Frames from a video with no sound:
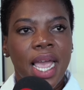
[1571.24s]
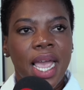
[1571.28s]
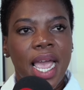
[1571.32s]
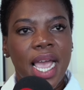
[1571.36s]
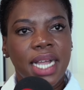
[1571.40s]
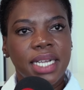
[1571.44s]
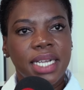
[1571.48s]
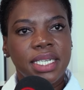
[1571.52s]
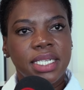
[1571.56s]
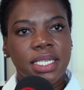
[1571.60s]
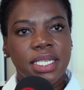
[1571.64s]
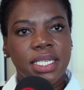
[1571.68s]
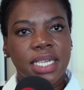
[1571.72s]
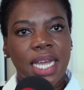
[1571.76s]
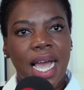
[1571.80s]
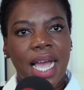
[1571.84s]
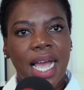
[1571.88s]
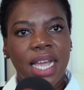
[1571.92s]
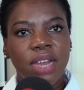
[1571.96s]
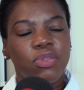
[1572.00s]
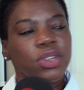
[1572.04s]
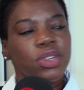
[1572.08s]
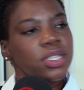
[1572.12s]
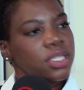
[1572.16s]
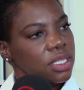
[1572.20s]
and
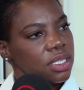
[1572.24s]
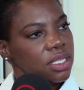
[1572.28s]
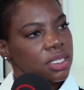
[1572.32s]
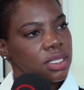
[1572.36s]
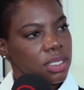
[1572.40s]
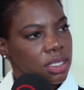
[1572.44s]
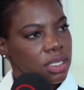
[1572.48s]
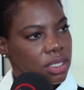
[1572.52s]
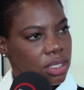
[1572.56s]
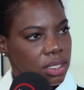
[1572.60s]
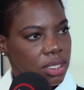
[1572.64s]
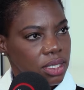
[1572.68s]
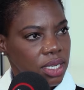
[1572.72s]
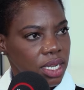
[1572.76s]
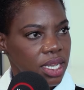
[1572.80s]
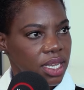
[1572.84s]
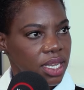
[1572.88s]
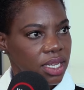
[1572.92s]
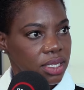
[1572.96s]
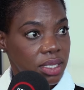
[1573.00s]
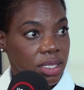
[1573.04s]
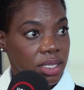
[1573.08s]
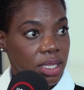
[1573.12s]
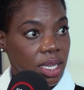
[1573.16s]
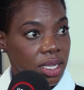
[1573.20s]
I resisted
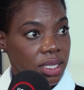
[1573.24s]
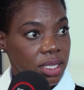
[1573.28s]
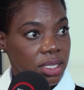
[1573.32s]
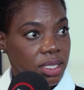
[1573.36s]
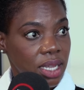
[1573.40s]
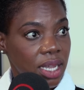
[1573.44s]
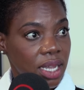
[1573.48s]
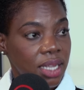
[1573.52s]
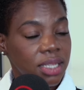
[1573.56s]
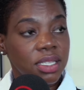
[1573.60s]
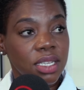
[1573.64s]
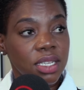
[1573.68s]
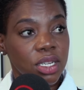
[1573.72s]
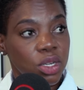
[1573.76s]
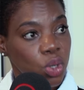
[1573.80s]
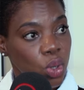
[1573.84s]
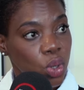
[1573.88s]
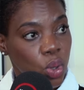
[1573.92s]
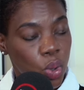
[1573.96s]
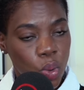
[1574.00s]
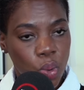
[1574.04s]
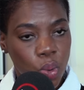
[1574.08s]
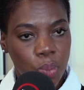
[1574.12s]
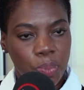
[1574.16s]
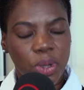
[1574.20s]
against that and said
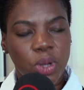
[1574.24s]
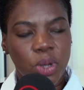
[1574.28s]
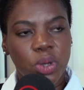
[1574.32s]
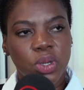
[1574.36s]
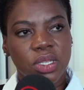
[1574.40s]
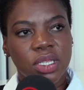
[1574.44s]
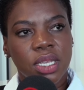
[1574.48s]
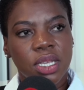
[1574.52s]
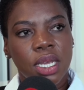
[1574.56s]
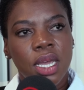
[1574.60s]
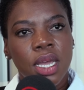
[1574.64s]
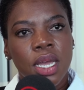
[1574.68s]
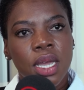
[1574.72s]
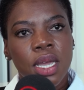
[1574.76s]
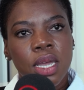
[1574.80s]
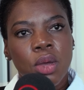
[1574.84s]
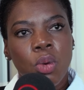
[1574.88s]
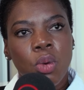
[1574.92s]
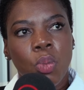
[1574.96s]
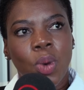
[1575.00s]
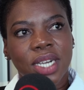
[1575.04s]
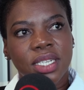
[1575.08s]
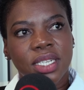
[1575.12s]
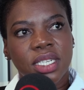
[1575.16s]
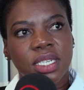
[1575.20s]
no because
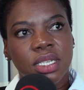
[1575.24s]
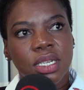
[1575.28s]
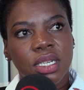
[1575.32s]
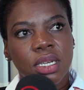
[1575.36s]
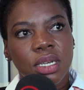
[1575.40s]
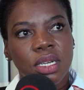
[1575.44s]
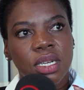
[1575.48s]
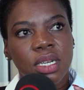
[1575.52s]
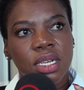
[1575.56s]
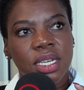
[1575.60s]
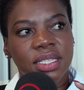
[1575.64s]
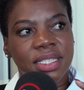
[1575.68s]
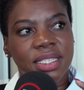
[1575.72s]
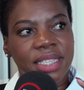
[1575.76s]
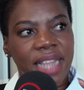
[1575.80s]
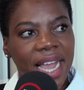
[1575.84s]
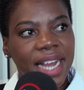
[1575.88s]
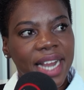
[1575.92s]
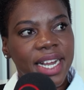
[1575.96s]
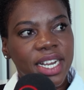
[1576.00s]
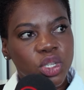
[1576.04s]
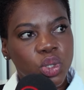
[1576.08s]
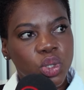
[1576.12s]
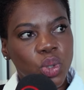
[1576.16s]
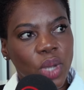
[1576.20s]
what is
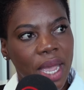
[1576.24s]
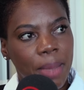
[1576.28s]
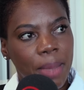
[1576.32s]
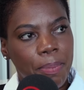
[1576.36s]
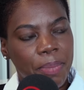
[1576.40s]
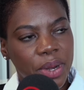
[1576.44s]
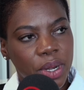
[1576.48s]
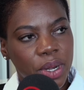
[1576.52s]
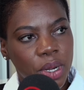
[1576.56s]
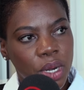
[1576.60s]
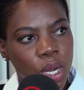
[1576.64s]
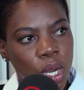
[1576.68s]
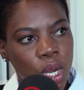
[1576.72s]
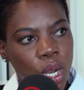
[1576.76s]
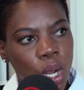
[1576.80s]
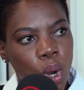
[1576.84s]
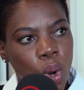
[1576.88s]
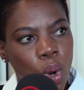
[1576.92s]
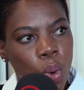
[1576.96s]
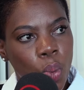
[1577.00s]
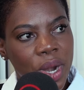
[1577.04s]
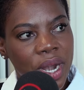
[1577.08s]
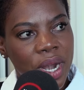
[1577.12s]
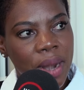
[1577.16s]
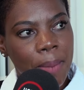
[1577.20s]
likely to happen
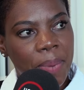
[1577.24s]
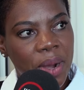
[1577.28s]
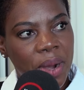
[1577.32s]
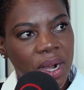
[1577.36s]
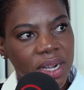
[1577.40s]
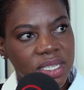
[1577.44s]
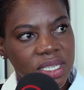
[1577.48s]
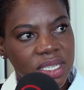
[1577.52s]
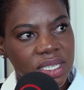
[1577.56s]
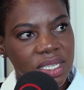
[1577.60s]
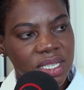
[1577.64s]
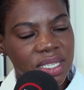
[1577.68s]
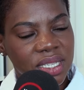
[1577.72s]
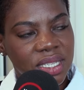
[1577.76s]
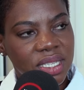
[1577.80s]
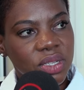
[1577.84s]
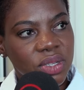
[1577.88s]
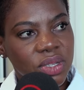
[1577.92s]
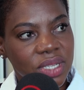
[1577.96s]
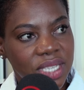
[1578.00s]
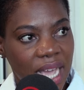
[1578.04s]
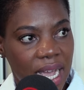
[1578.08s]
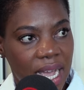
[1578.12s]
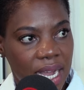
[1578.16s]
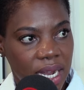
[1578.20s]
when a party is
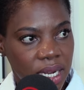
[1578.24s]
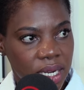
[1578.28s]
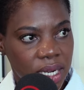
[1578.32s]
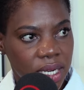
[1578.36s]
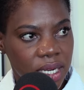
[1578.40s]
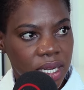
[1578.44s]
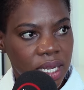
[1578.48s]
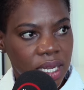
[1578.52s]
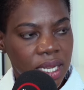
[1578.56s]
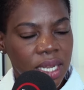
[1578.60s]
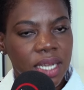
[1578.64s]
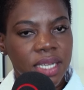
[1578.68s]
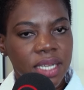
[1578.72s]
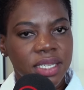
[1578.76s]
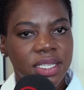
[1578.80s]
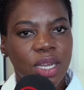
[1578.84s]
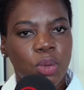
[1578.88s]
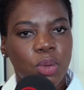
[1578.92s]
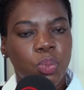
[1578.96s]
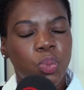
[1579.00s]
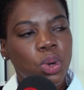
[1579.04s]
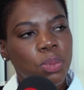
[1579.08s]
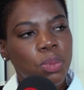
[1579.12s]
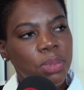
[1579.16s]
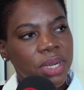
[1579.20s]
still young is
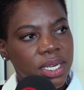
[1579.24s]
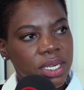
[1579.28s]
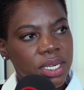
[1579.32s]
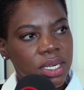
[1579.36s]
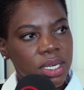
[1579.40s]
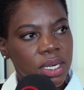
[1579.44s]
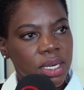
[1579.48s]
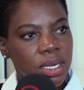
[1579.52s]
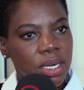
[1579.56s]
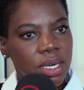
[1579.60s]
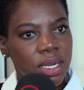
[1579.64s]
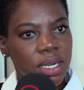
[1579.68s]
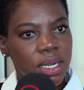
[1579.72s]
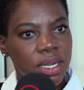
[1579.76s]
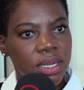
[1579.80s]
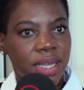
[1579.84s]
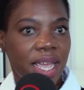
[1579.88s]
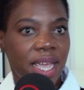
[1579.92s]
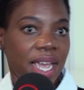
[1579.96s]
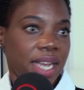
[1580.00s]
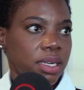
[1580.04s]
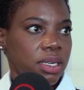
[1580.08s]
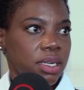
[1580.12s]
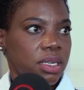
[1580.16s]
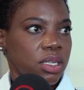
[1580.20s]
that women
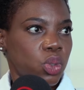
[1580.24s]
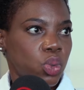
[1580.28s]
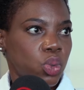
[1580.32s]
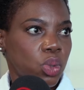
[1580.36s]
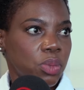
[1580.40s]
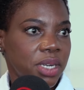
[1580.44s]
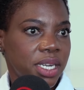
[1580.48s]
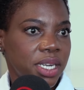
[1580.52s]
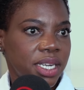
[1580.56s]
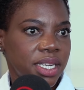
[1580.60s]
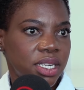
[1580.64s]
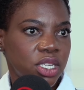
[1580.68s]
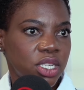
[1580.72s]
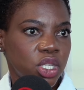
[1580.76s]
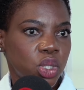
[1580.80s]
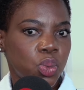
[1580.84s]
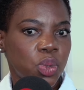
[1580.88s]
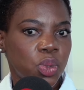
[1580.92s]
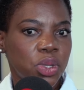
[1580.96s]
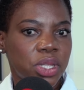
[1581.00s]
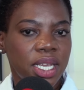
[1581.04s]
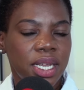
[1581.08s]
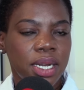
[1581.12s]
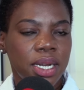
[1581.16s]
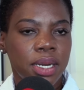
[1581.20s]
candidates, women leaders
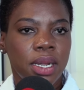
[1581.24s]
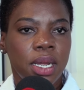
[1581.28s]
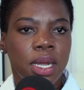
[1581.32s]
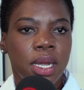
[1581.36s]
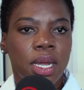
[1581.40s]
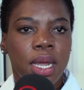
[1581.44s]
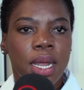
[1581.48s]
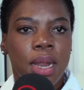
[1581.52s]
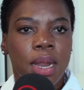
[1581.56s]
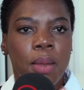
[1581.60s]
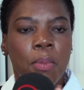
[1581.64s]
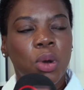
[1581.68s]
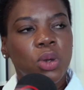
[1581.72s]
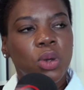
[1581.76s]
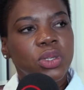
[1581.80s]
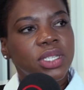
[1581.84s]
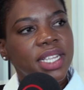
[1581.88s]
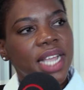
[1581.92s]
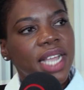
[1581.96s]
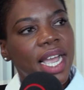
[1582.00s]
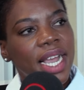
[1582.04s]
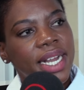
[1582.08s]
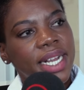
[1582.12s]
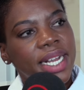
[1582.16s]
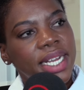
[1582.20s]
will then most
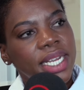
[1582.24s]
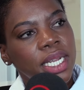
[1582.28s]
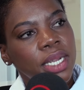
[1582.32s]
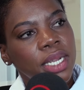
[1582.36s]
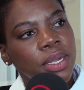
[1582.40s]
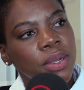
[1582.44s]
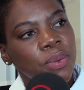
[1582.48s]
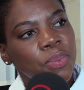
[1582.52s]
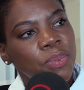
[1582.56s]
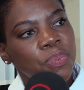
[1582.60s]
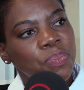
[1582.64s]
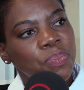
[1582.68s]
likely